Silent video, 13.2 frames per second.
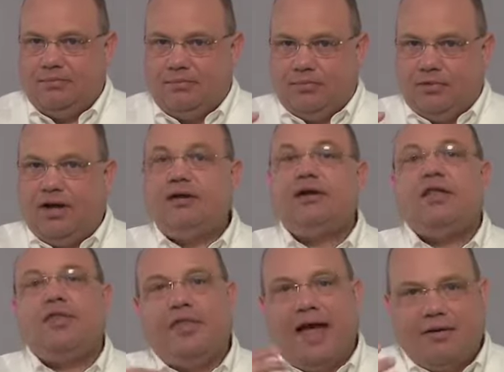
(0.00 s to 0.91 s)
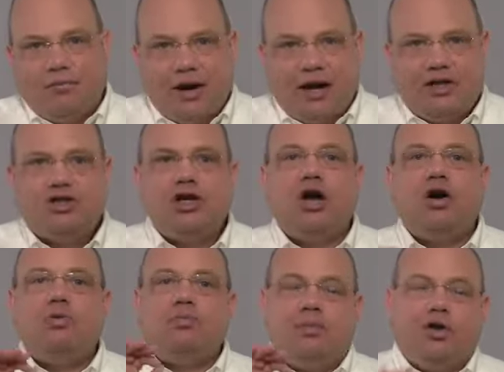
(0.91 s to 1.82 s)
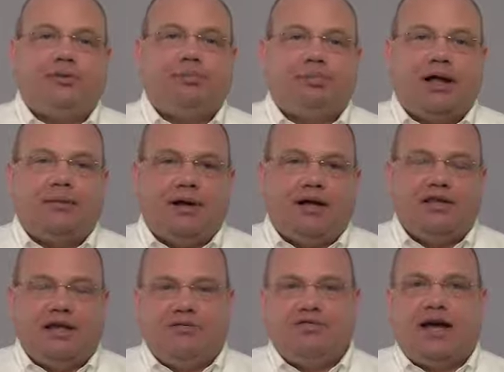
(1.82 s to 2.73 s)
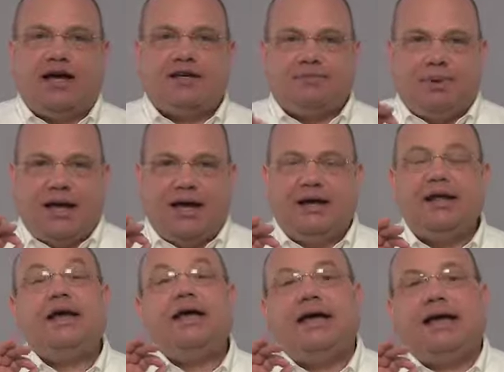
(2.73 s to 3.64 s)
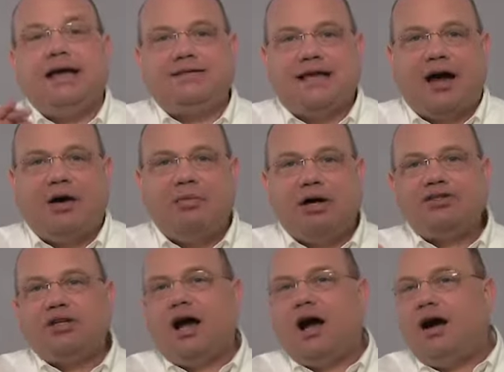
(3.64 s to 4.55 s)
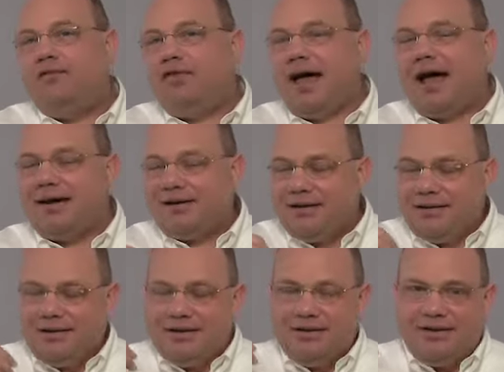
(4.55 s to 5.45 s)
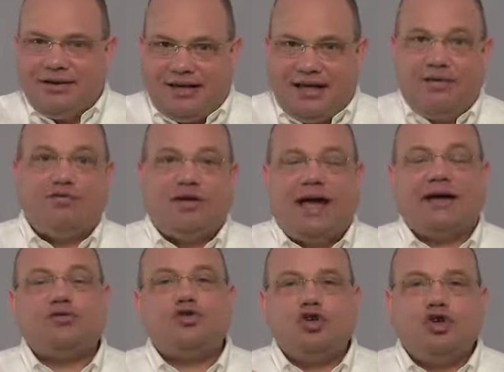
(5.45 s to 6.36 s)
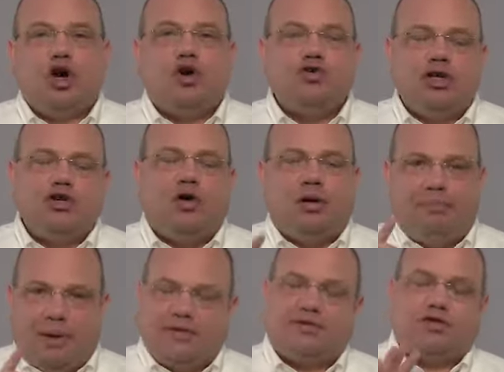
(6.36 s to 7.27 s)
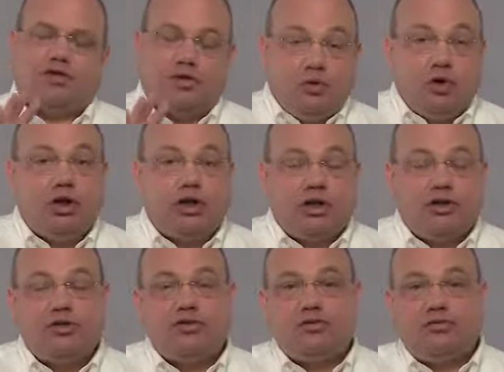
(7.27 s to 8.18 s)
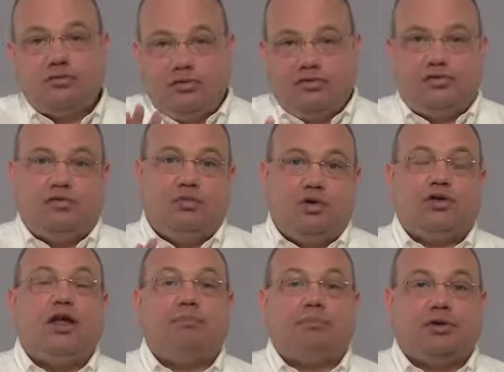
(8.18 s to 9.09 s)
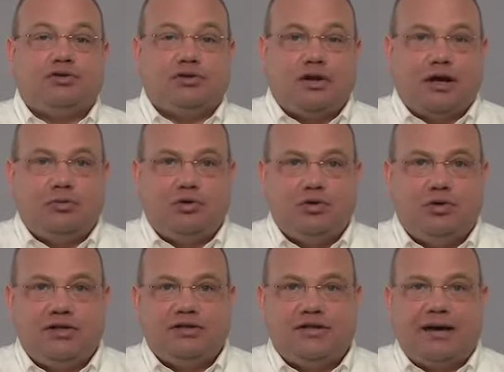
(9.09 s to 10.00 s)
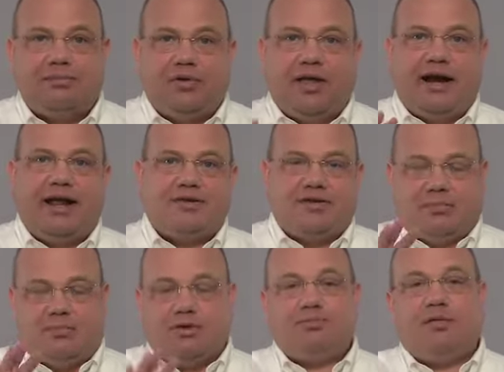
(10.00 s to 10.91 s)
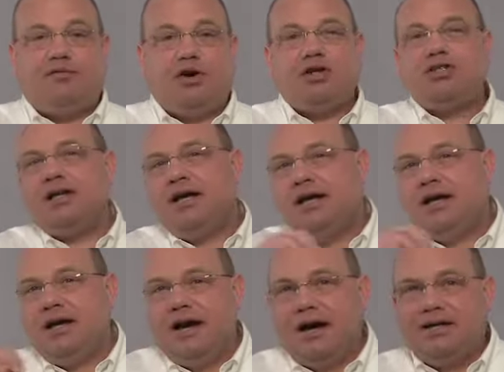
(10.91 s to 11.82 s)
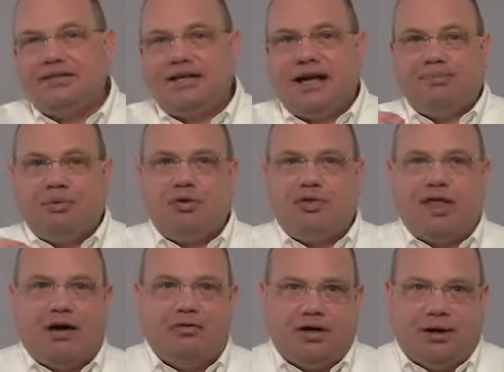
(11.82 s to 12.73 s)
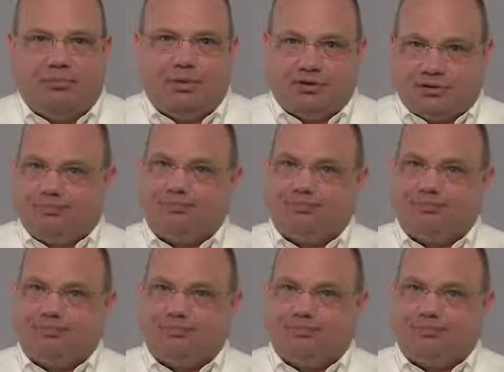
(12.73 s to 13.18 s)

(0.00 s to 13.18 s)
Okay? That ratio multiplied by the gift tax paid is how much of that gift tax goes into our basis. And we'll look at this with numbers. Okay? We'll do an example that has numbers. But first, an example without numbers.